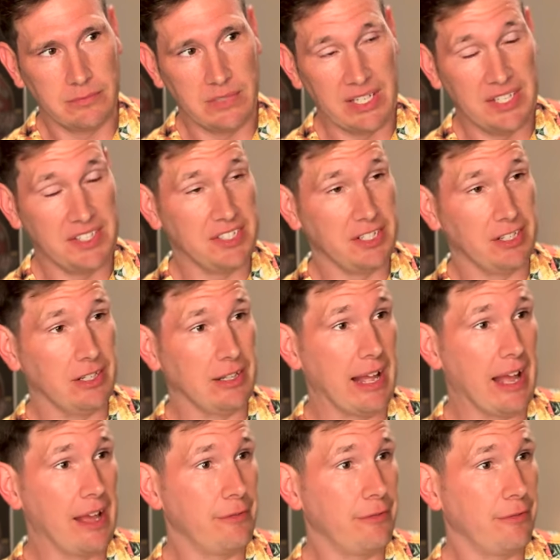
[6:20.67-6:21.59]
He's still
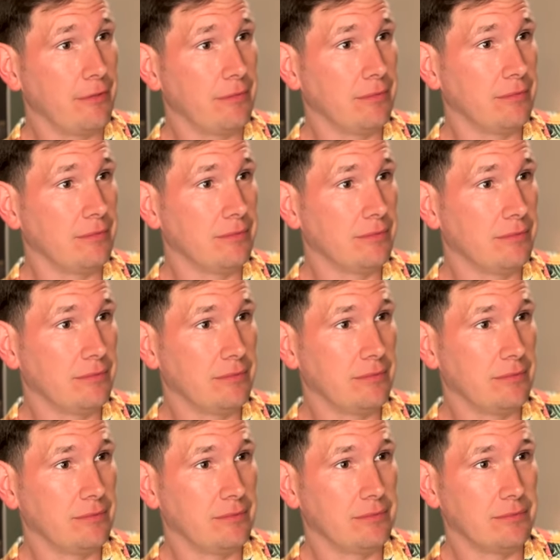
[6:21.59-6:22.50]
alive.
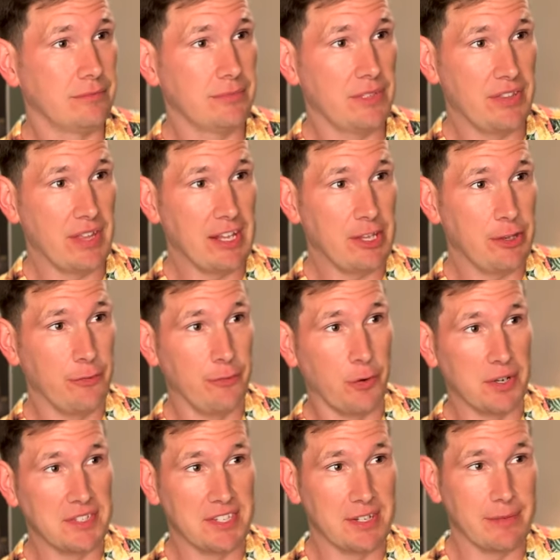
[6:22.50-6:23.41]
Thank you,
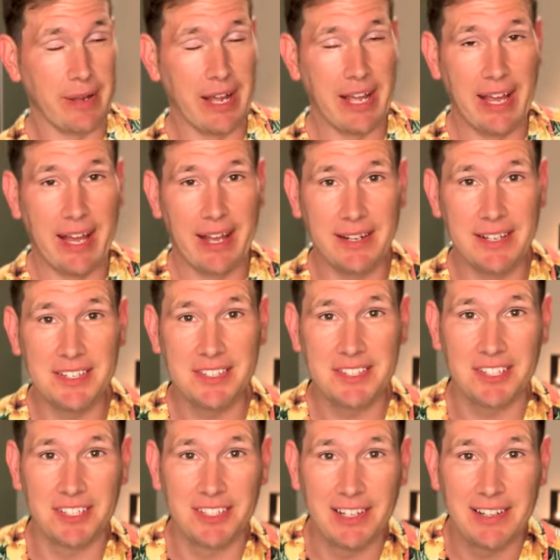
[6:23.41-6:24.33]
voice in my head. He's
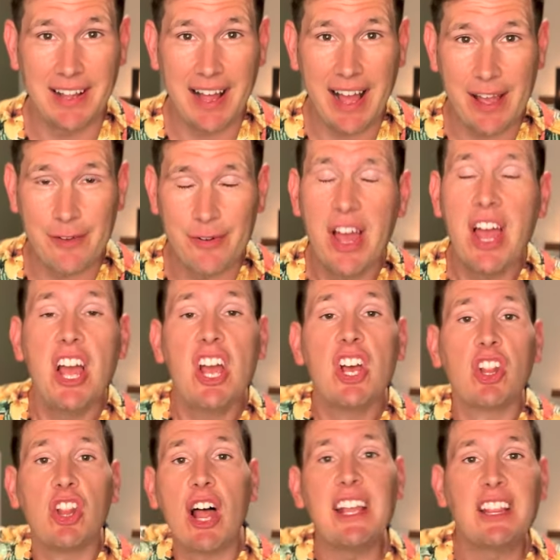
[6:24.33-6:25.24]
still alive.
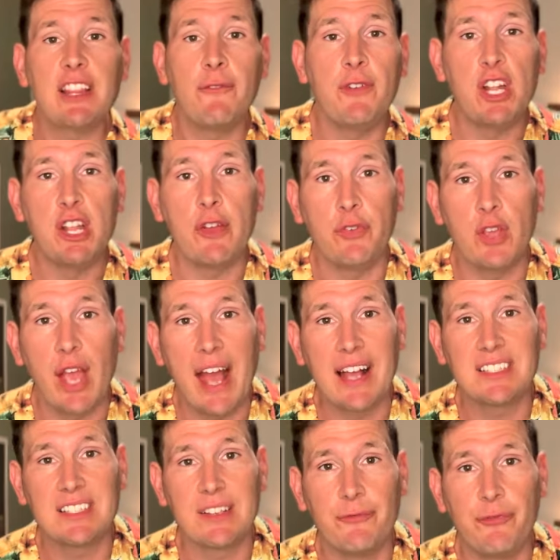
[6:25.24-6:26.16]
Like the video if you
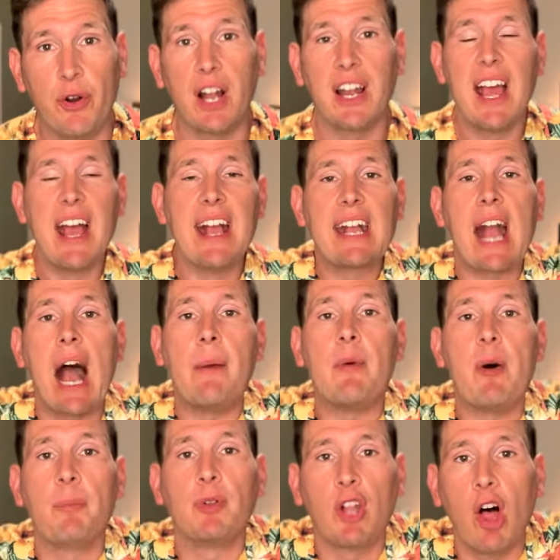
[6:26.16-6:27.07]
had some fun.
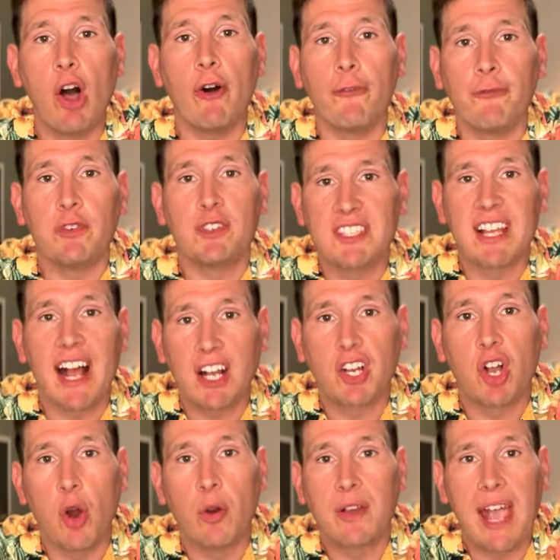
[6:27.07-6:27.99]
Comment below if you saw
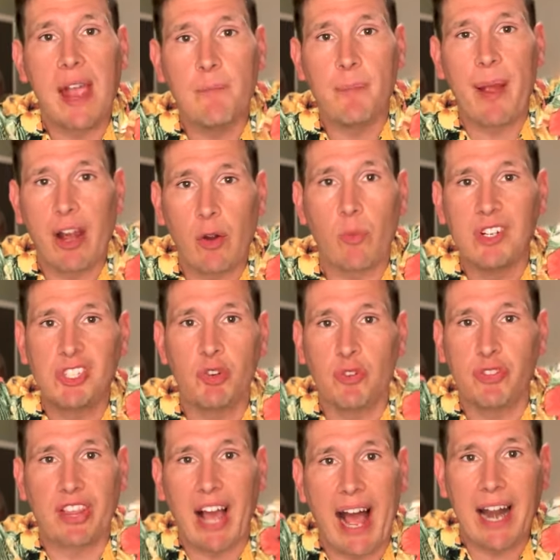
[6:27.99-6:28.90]
Cocaine Bear and what you
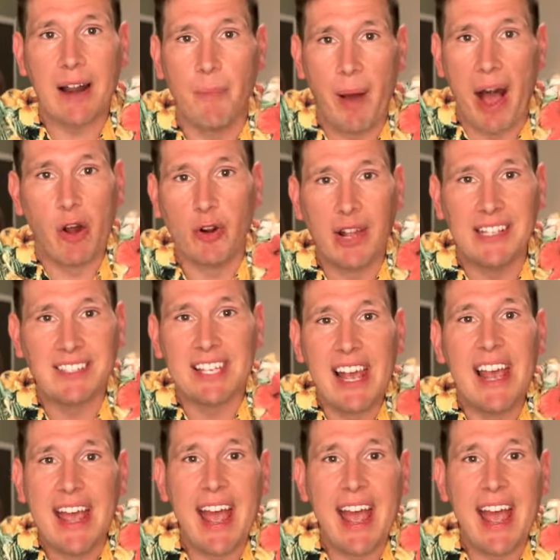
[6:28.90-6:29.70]
thought about it.